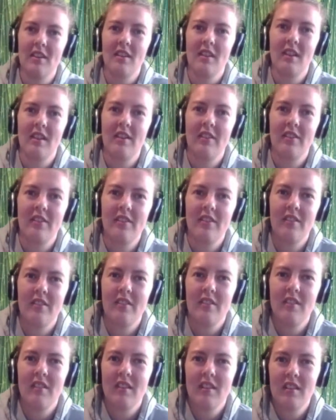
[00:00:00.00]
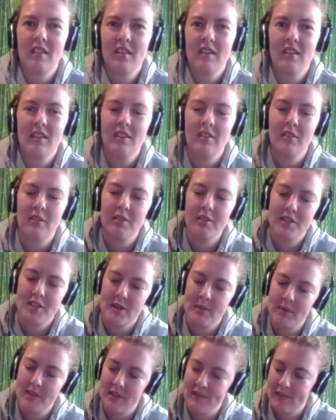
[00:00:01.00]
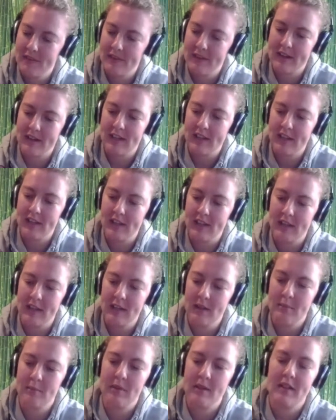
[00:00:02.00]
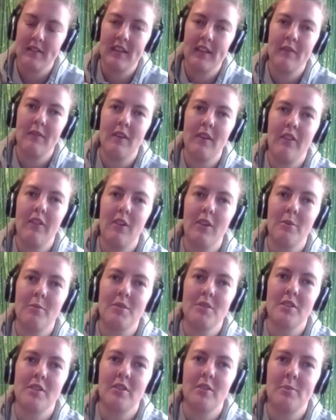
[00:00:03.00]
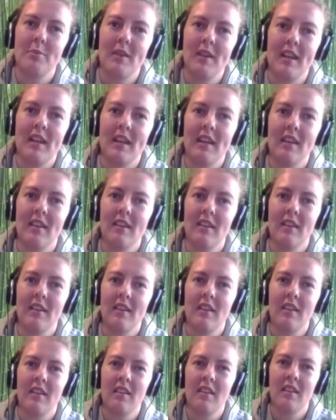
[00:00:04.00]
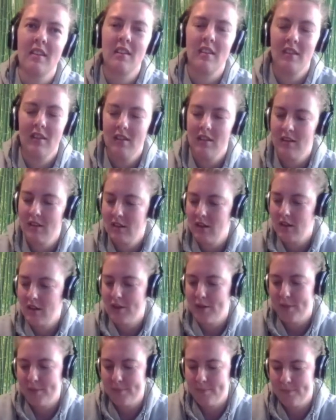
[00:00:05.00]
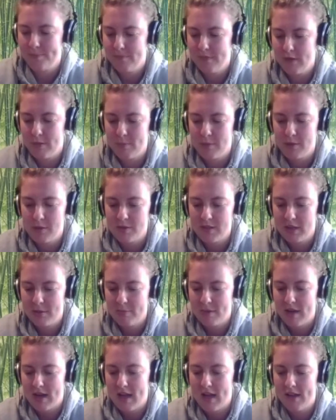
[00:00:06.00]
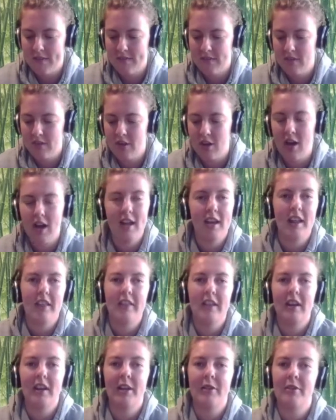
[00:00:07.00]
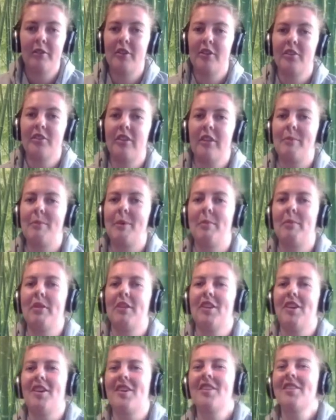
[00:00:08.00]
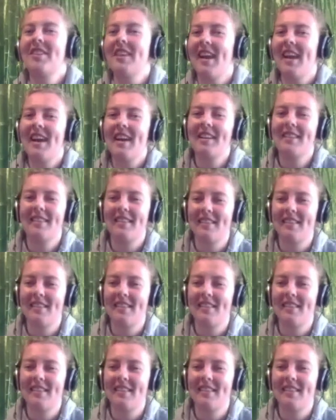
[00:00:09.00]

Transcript: It's not showing you very clearly, but it's giving you the option to play the music, but I haven't got anything loaded onto the memory card yet.